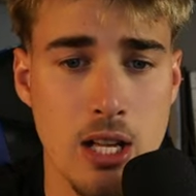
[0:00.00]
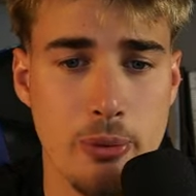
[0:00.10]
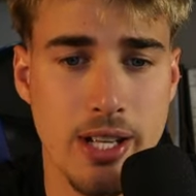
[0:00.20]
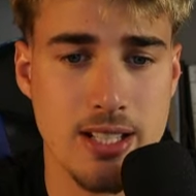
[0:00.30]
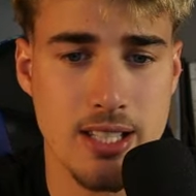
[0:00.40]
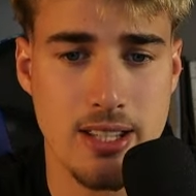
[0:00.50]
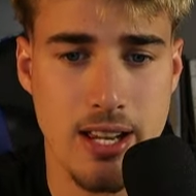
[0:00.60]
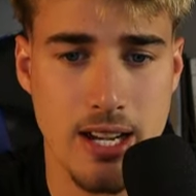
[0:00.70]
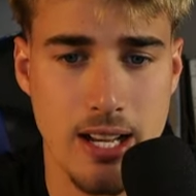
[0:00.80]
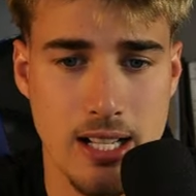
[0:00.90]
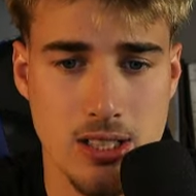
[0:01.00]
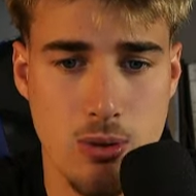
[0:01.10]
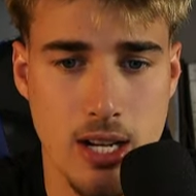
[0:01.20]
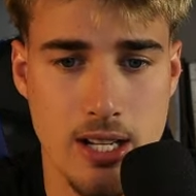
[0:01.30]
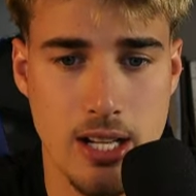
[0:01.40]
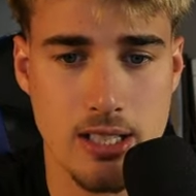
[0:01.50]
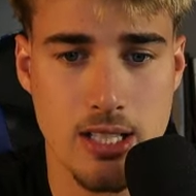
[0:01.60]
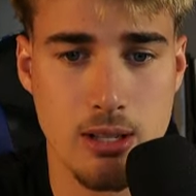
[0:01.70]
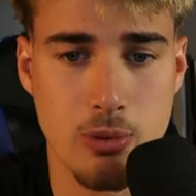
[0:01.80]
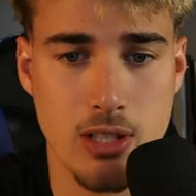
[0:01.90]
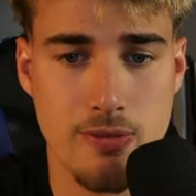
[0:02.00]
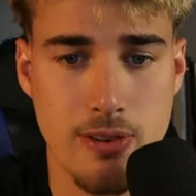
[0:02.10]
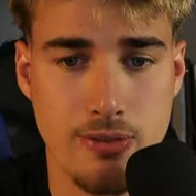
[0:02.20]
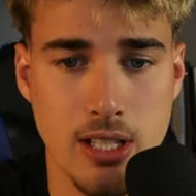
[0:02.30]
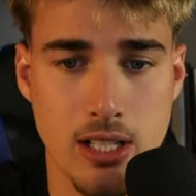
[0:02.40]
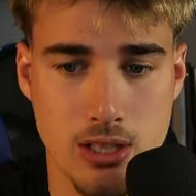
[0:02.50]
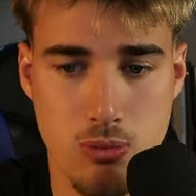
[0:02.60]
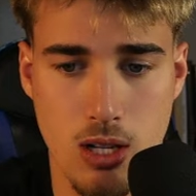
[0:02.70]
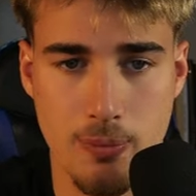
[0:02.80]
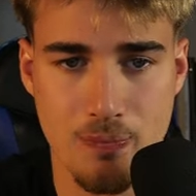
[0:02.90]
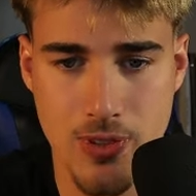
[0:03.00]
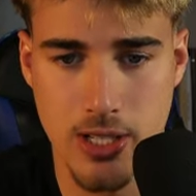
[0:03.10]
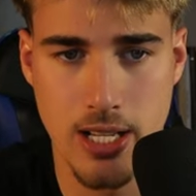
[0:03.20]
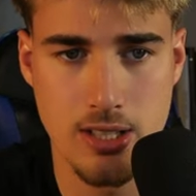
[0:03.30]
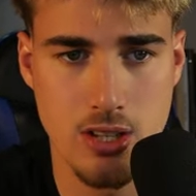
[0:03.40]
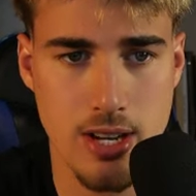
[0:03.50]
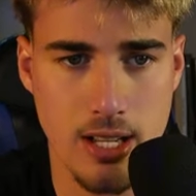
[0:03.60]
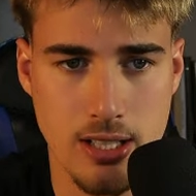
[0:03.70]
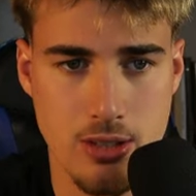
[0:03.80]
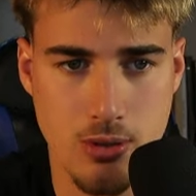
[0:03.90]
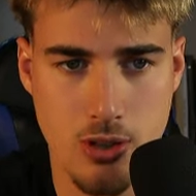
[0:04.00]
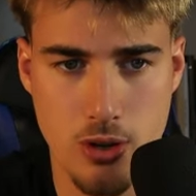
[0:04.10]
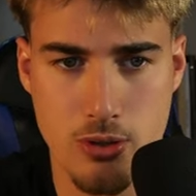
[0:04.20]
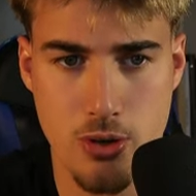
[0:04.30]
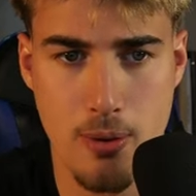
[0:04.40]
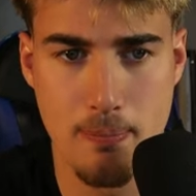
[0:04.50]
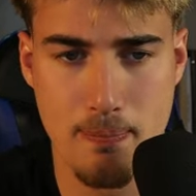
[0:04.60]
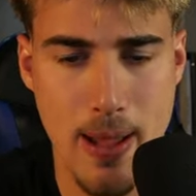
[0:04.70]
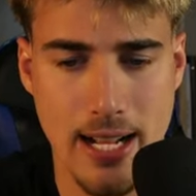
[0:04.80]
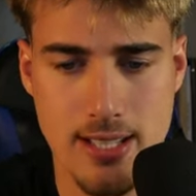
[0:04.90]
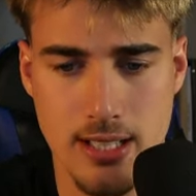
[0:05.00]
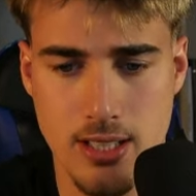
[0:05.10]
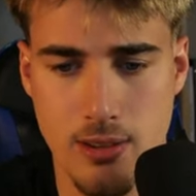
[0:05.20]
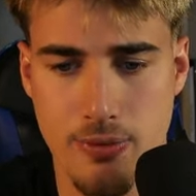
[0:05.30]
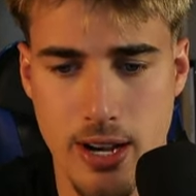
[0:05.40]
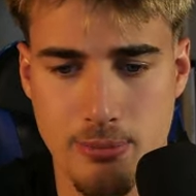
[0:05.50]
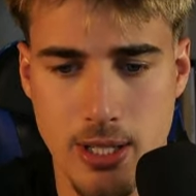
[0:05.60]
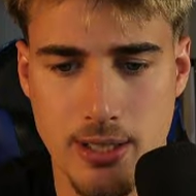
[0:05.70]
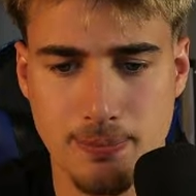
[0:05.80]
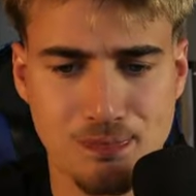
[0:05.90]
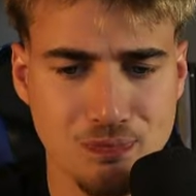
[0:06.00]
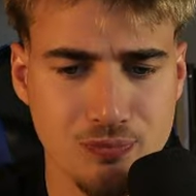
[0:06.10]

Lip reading: we can see that it aligns quite nicely with the 15 as well. Okay, so now let's go drop back down to the 5 minute.